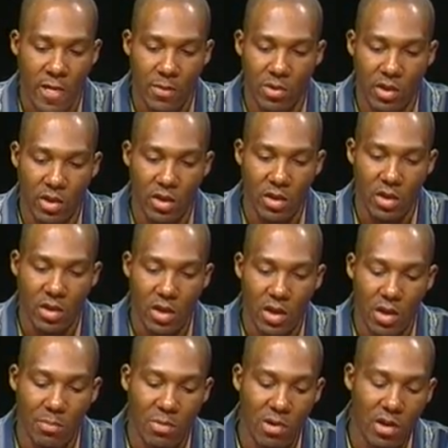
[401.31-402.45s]
But
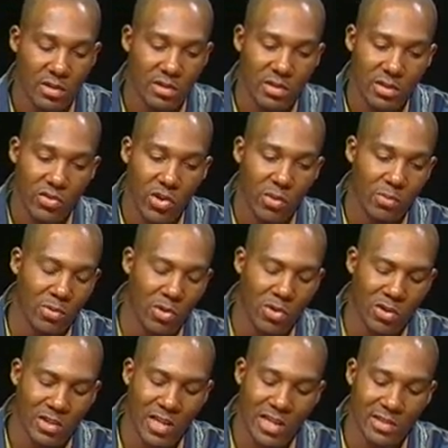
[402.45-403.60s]
amongst Crip
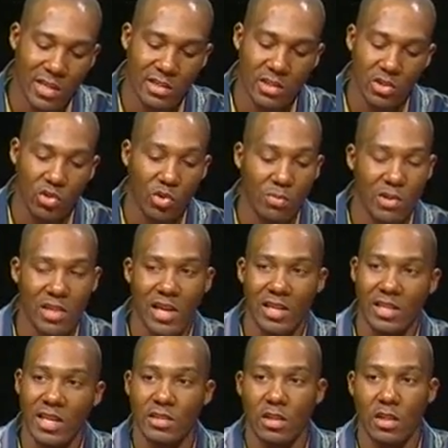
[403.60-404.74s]
organization, you'll be like,
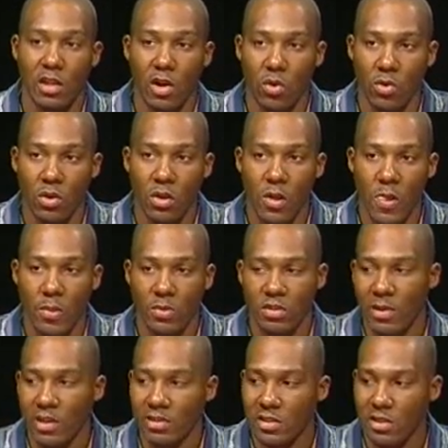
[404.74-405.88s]
that's the loc, which
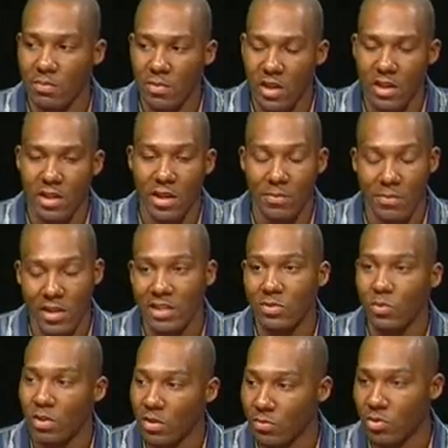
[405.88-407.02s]
basically mean like, man, that's
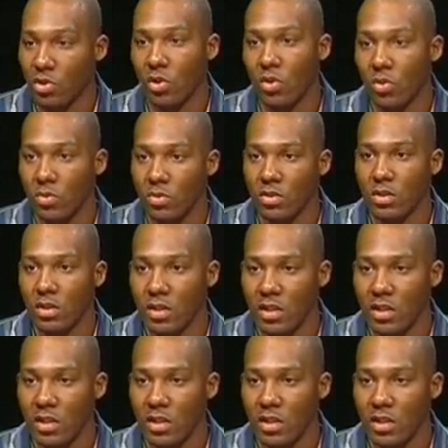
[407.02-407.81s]
one of them dudes.